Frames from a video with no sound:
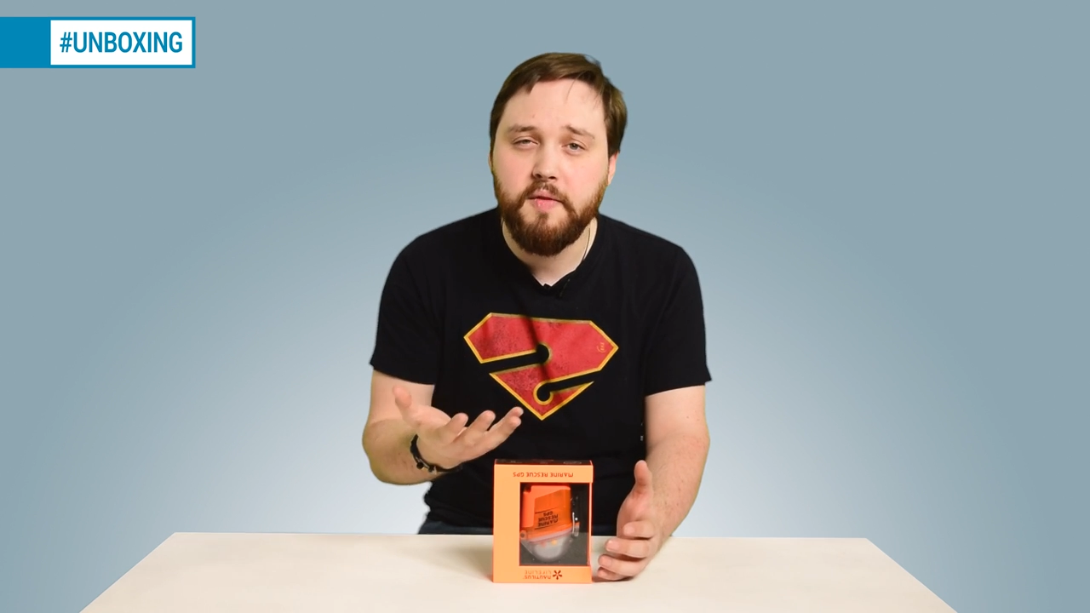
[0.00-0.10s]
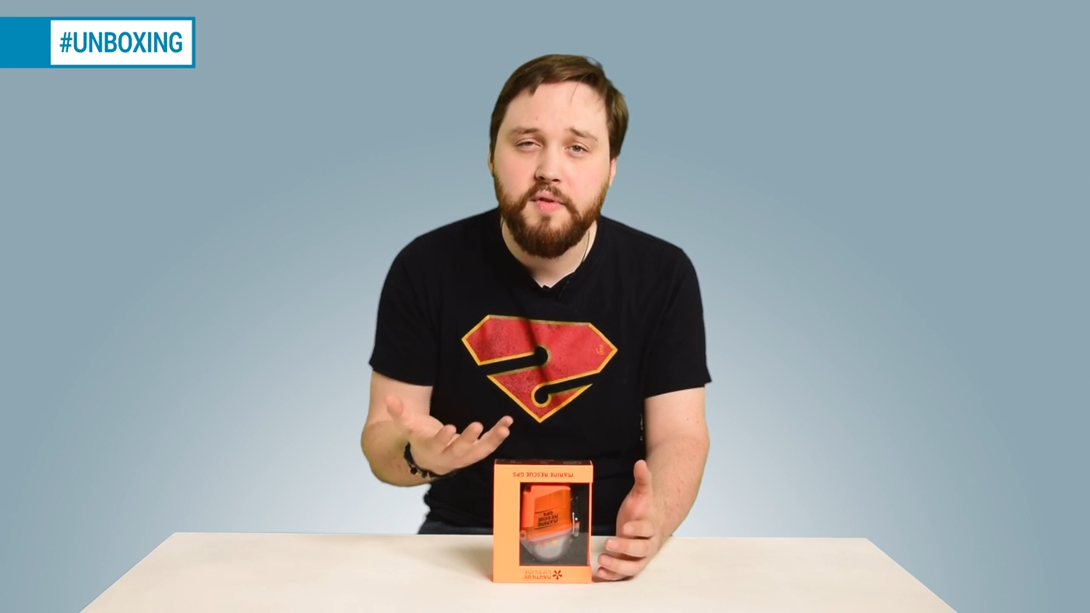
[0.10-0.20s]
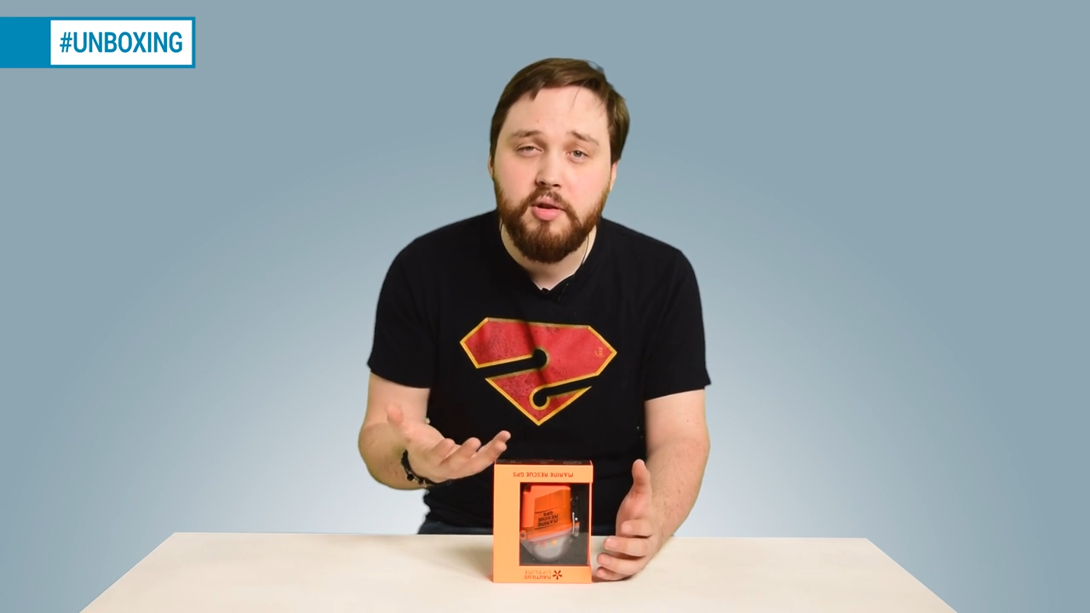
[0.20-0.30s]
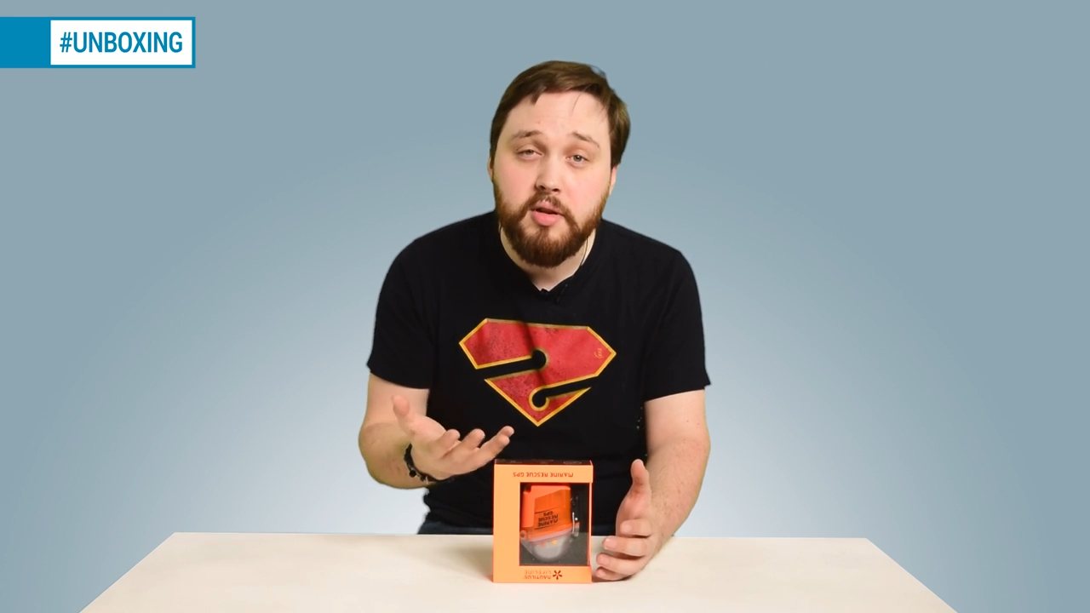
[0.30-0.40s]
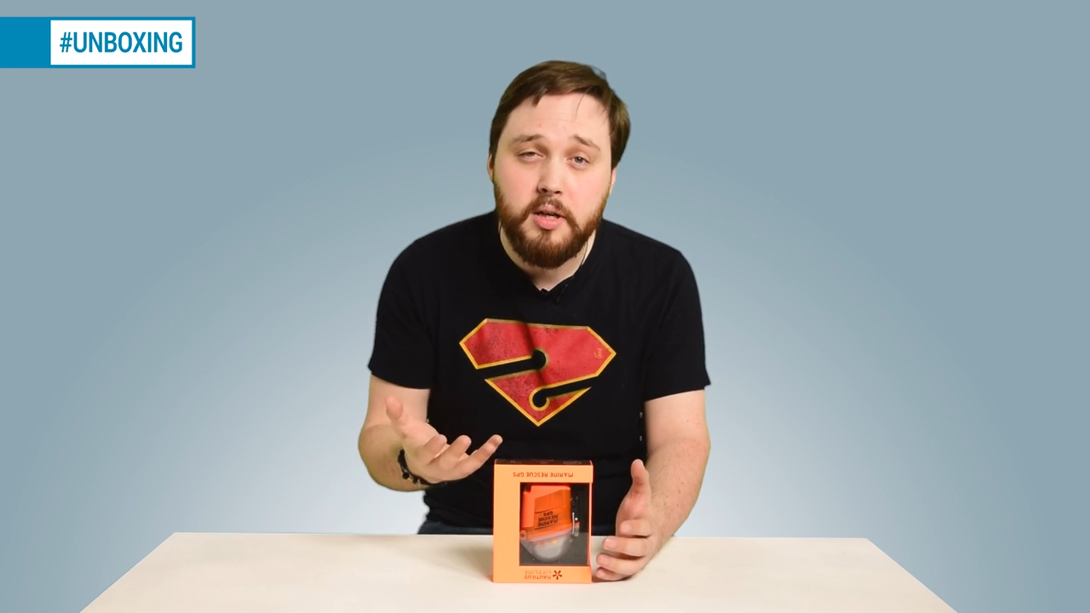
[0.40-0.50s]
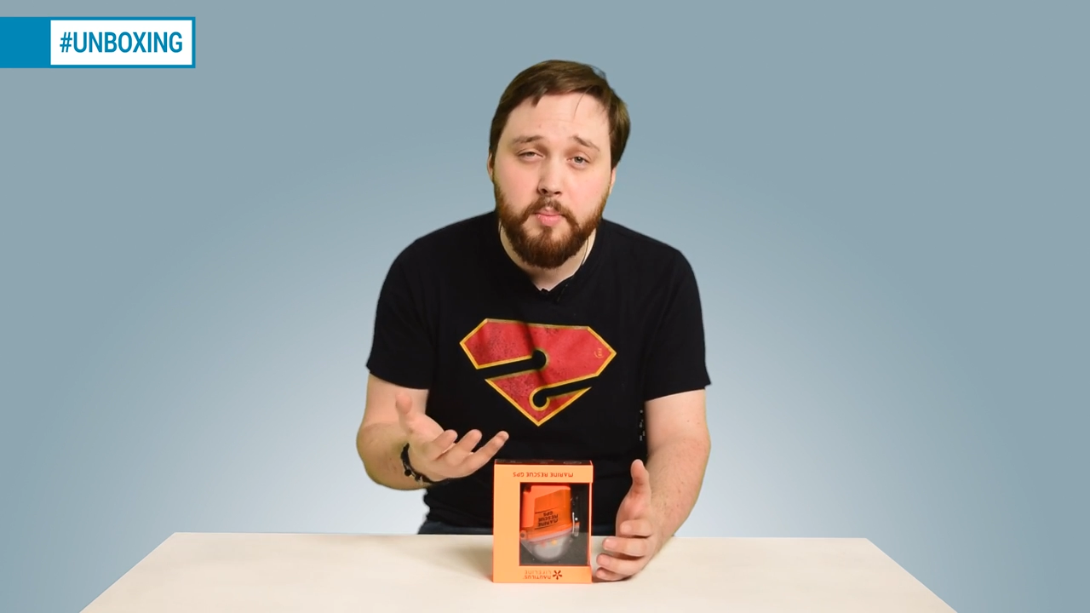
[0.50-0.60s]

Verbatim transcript: if you're in an